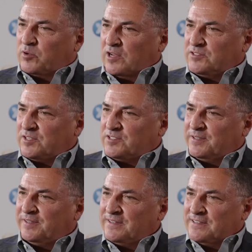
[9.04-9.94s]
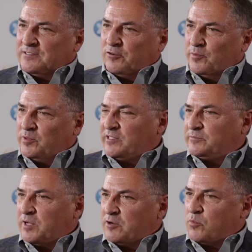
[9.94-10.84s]
processing to
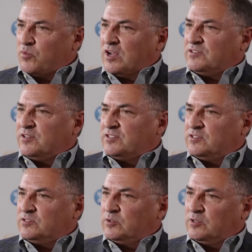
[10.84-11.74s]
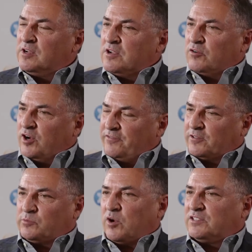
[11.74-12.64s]
replace microprocessors or
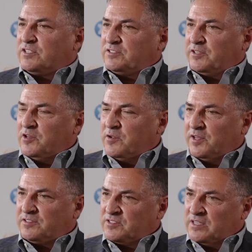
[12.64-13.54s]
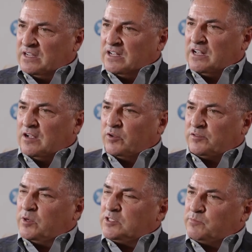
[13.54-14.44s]
graphics processing units
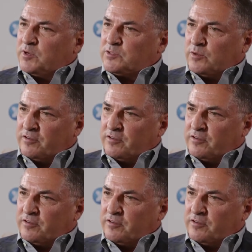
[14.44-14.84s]
with a much, much more